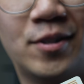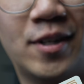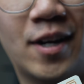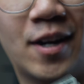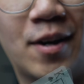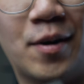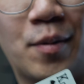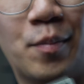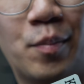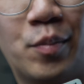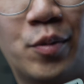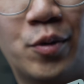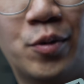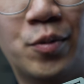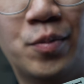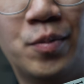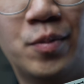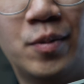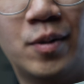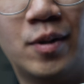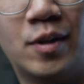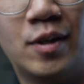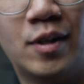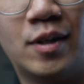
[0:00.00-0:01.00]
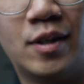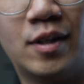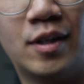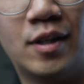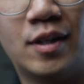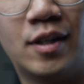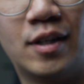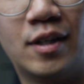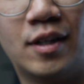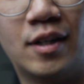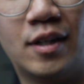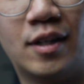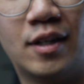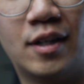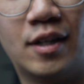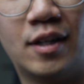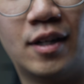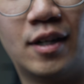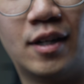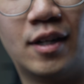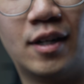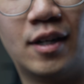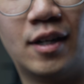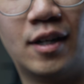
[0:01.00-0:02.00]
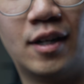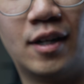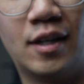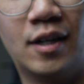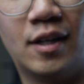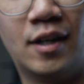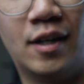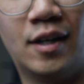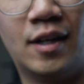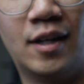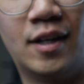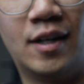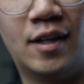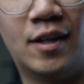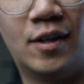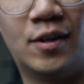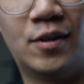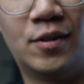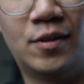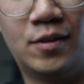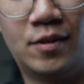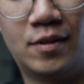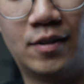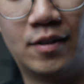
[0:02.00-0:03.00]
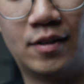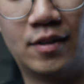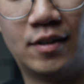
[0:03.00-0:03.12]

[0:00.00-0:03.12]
again, boom. And now